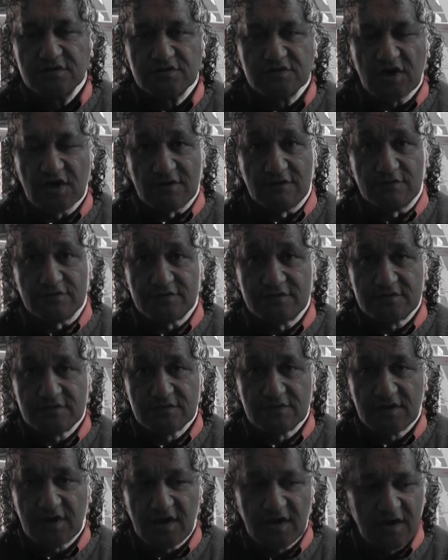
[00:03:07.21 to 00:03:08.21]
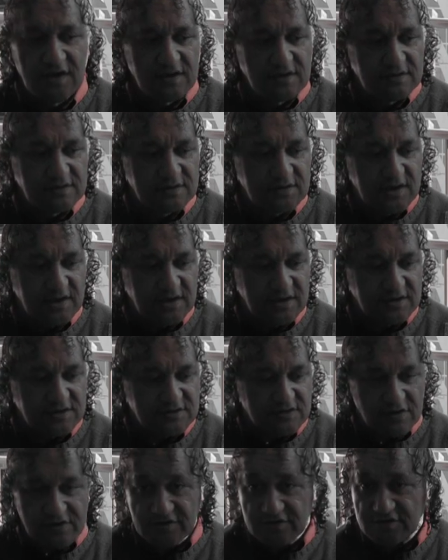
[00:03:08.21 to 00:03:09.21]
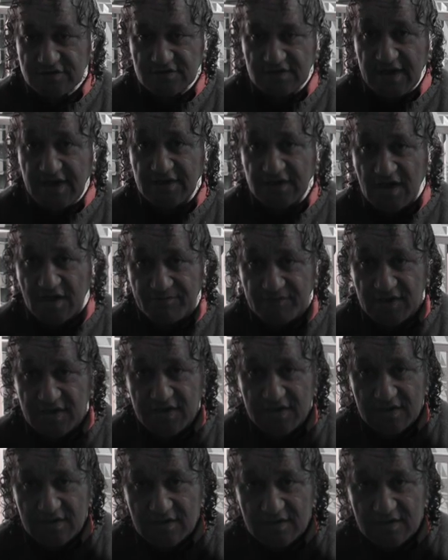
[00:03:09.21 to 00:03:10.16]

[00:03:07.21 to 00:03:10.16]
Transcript: titles and the Scottish Land Company,